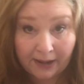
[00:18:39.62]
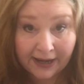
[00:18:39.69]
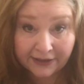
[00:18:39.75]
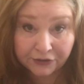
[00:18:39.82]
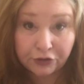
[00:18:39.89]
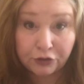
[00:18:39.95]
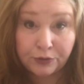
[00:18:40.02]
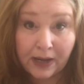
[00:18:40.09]

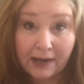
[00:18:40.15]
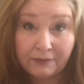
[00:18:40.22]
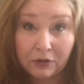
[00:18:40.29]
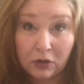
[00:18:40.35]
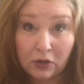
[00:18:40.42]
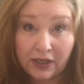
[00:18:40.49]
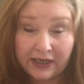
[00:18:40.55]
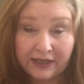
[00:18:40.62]
astral
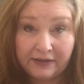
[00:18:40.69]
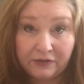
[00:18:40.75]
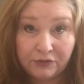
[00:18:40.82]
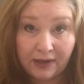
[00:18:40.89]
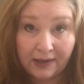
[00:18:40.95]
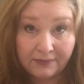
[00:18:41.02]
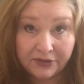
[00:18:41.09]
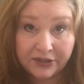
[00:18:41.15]
travel
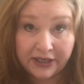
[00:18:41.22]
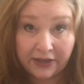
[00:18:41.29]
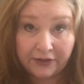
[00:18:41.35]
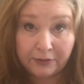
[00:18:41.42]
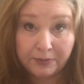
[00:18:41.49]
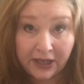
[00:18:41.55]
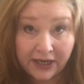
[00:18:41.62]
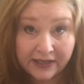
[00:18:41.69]
and travel to the
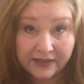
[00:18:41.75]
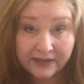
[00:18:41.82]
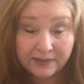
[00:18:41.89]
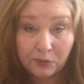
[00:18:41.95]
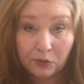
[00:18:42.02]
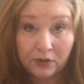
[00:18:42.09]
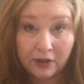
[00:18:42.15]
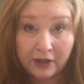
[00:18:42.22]
other
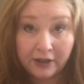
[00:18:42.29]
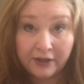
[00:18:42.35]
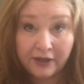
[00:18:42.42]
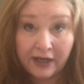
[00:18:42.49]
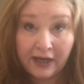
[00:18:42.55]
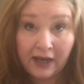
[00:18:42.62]
planes more.